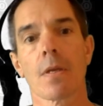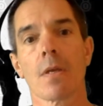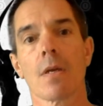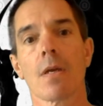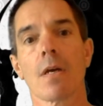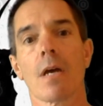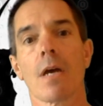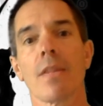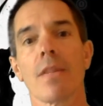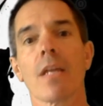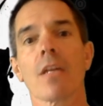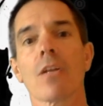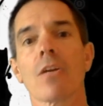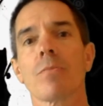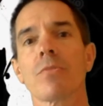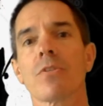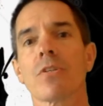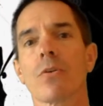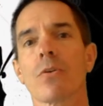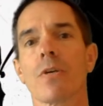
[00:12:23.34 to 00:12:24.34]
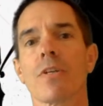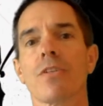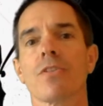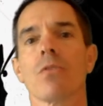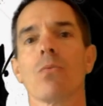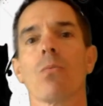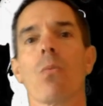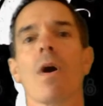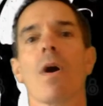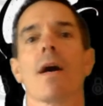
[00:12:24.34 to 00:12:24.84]
And then comes the question,
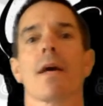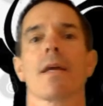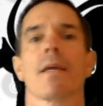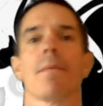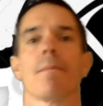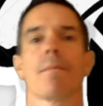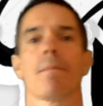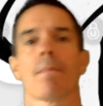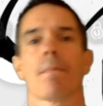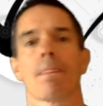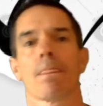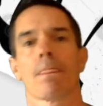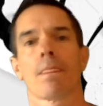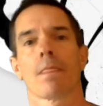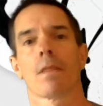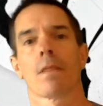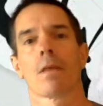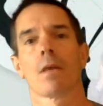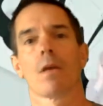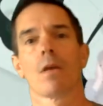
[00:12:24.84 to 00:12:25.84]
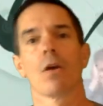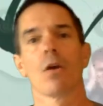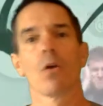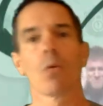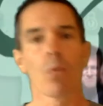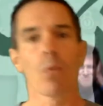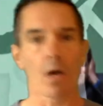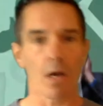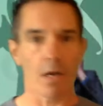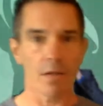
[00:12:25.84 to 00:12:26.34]
why?
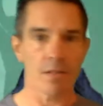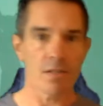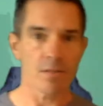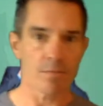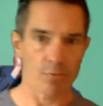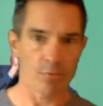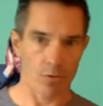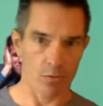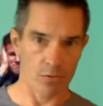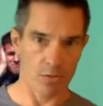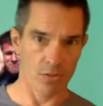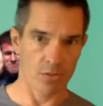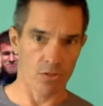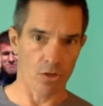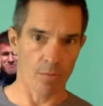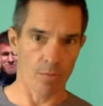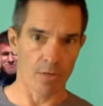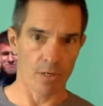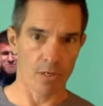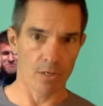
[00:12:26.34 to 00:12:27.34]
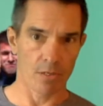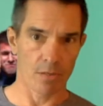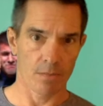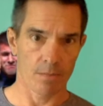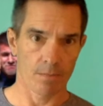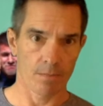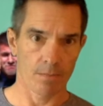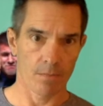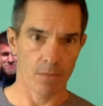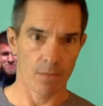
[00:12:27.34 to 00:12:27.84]
Why are these approaches dominant
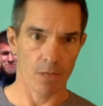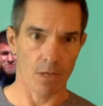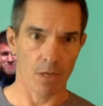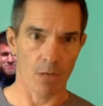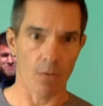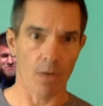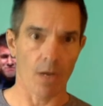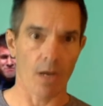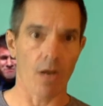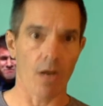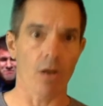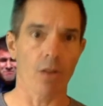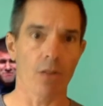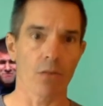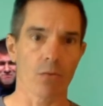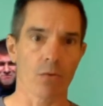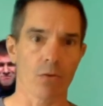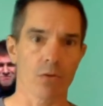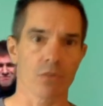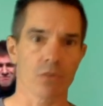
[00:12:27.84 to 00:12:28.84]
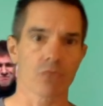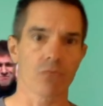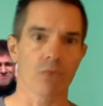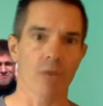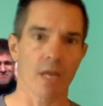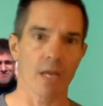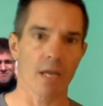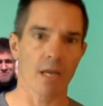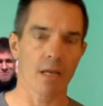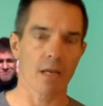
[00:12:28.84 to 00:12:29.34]
and why are other ones
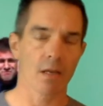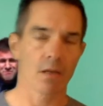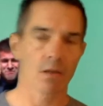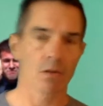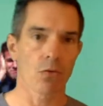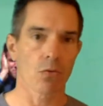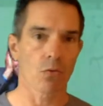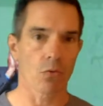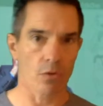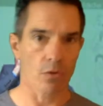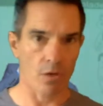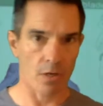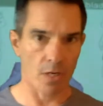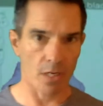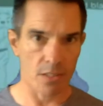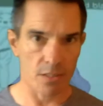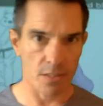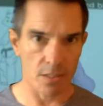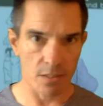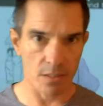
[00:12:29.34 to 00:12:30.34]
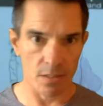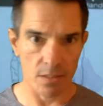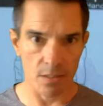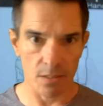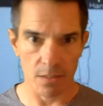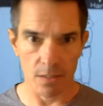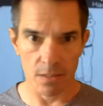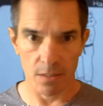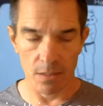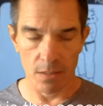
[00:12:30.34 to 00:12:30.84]
rare or non-existent
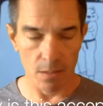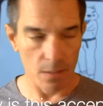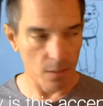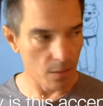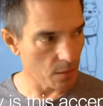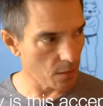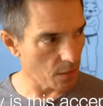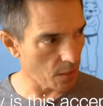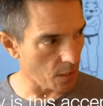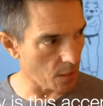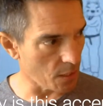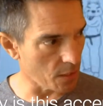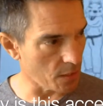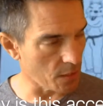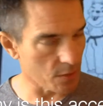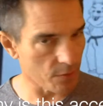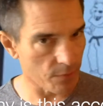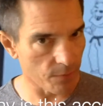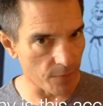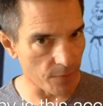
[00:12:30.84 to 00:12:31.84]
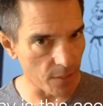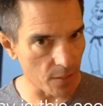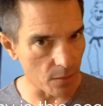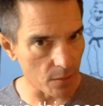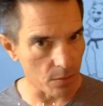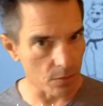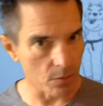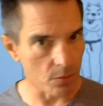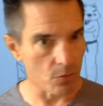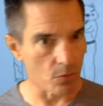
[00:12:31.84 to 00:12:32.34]
in this field
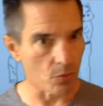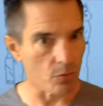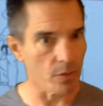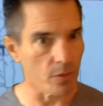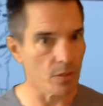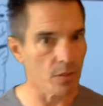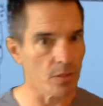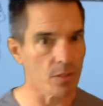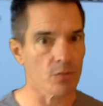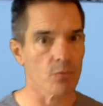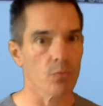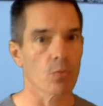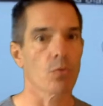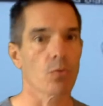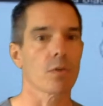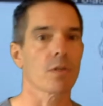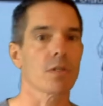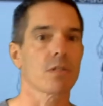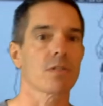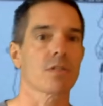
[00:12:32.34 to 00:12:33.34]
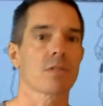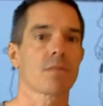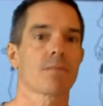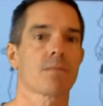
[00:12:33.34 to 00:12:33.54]
or in these waters?